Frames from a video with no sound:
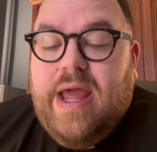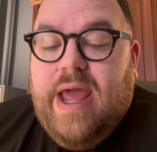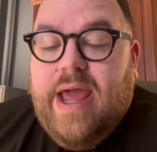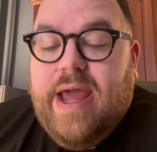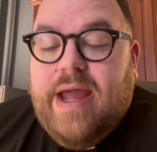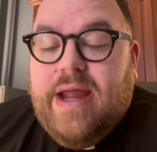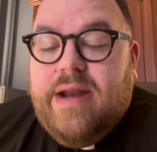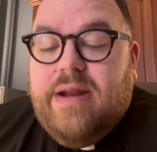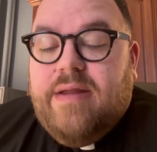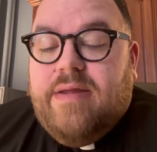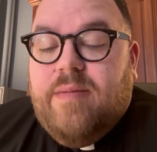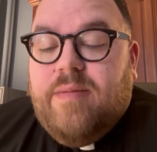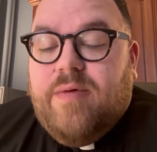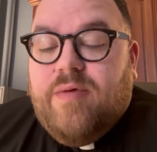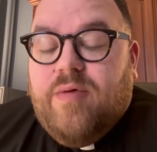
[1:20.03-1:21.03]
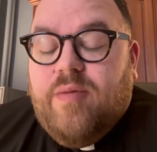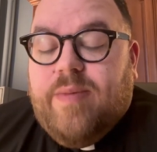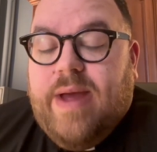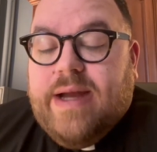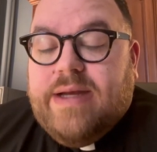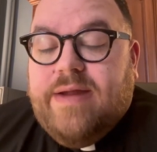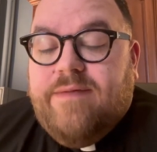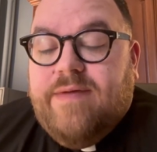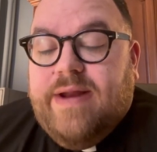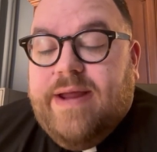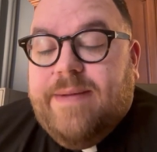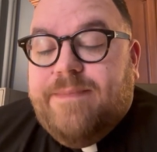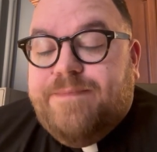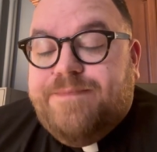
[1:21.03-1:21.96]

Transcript: and some group activity.